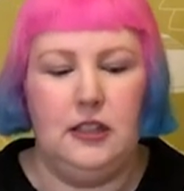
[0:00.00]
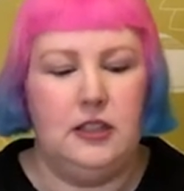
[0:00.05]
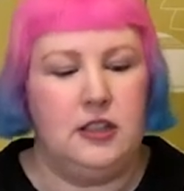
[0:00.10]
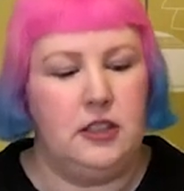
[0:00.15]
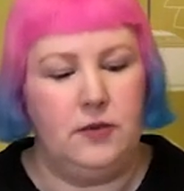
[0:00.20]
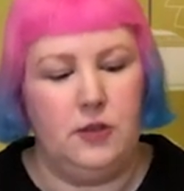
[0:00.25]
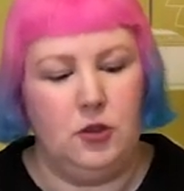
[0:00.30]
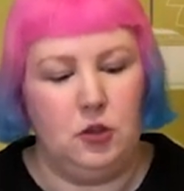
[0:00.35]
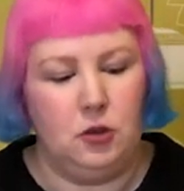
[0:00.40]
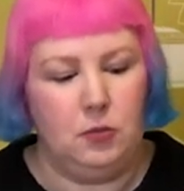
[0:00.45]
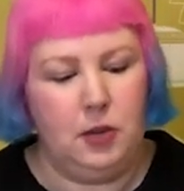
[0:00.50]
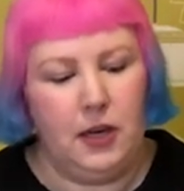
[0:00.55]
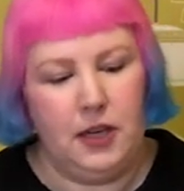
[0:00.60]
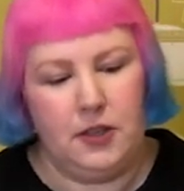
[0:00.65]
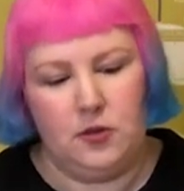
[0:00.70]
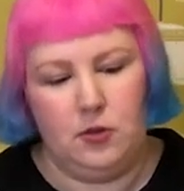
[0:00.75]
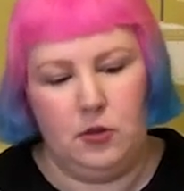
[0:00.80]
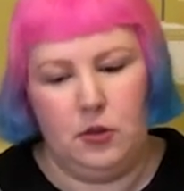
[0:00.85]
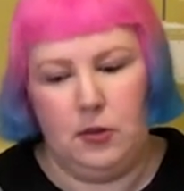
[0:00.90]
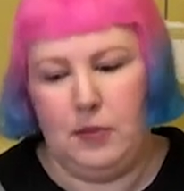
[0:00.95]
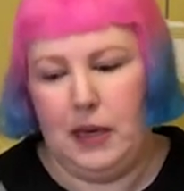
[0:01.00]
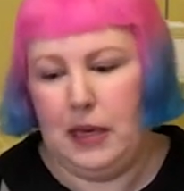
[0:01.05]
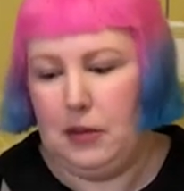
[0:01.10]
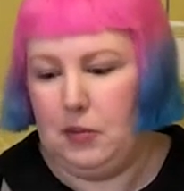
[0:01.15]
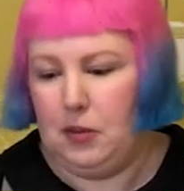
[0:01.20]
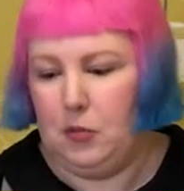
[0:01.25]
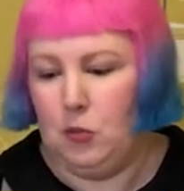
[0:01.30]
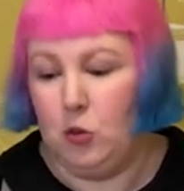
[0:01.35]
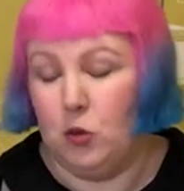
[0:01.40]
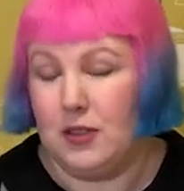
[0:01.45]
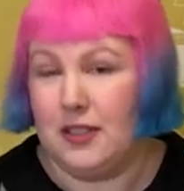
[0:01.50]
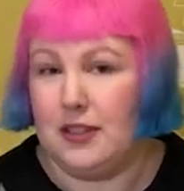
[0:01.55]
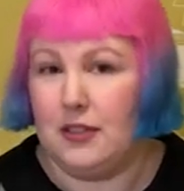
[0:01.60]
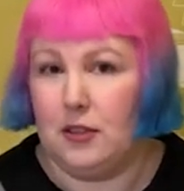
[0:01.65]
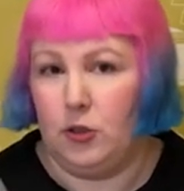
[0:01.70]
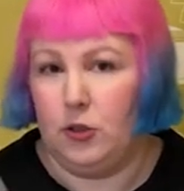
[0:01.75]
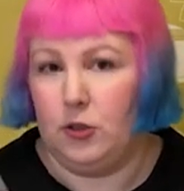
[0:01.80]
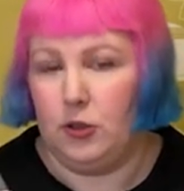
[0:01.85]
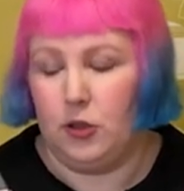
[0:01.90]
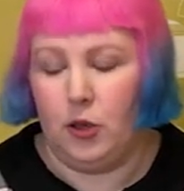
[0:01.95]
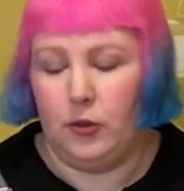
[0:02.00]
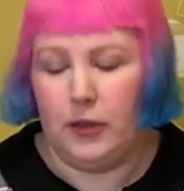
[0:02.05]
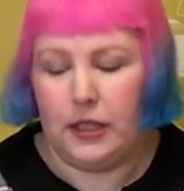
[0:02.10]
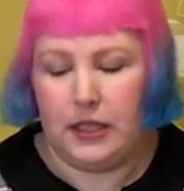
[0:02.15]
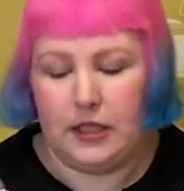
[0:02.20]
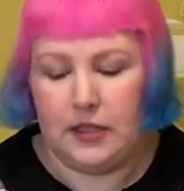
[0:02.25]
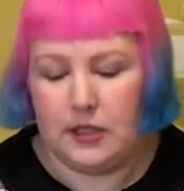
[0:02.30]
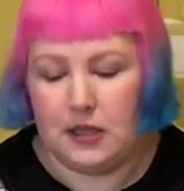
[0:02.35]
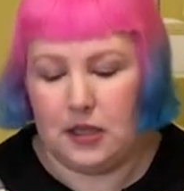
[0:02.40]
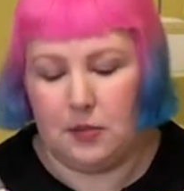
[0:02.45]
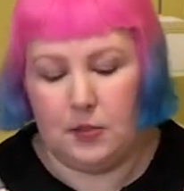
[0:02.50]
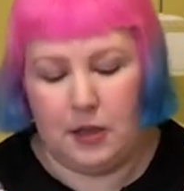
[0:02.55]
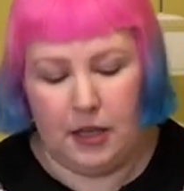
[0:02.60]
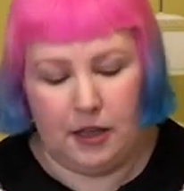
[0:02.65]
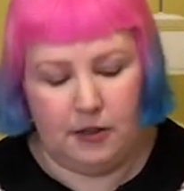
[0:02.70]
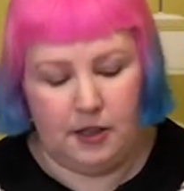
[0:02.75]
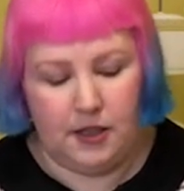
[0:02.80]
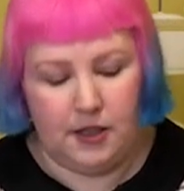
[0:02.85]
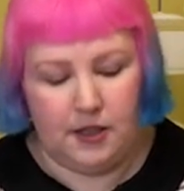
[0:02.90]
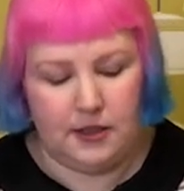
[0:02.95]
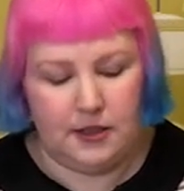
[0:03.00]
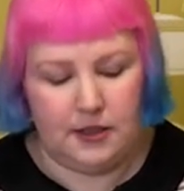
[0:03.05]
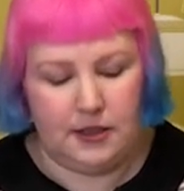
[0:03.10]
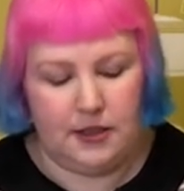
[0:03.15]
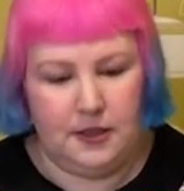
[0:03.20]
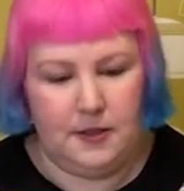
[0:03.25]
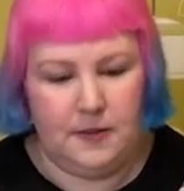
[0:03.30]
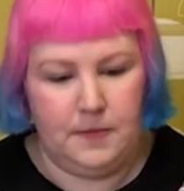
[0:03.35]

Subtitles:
difficult puzzle and maybe more slow going in some areas.